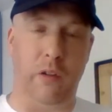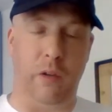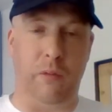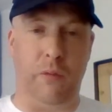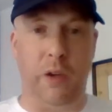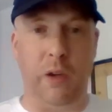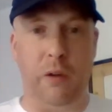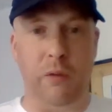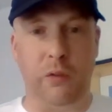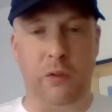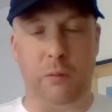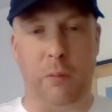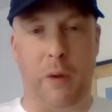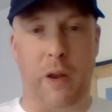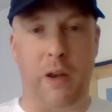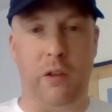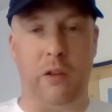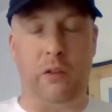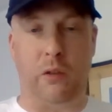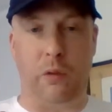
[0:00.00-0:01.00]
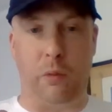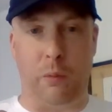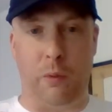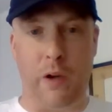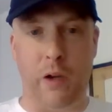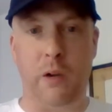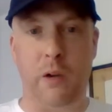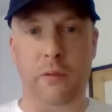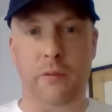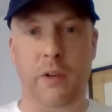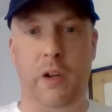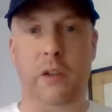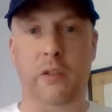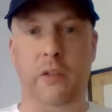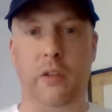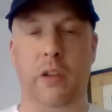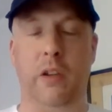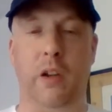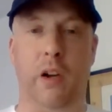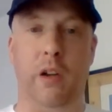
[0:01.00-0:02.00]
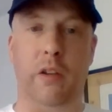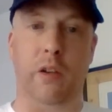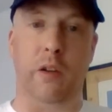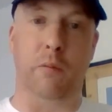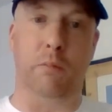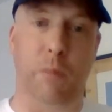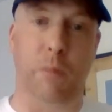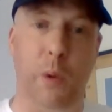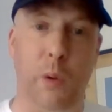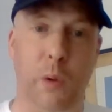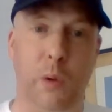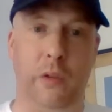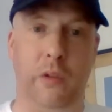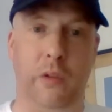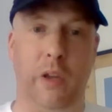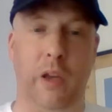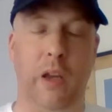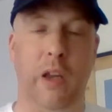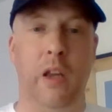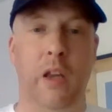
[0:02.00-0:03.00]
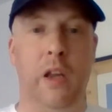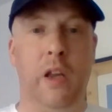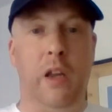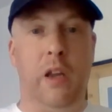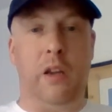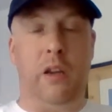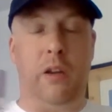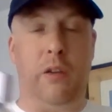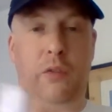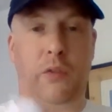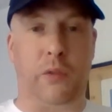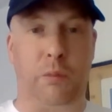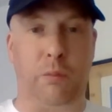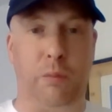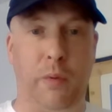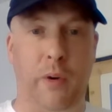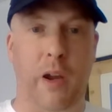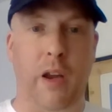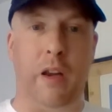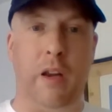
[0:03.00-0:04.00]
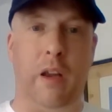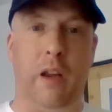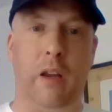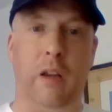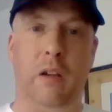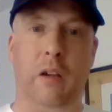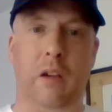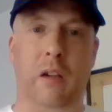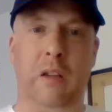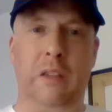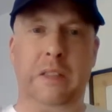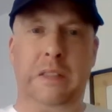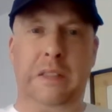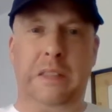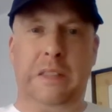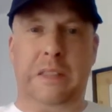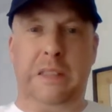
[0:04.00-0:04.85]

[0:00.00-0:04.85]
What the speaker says: If you've spent £12.99, you bought it, you've sprayed it and gone,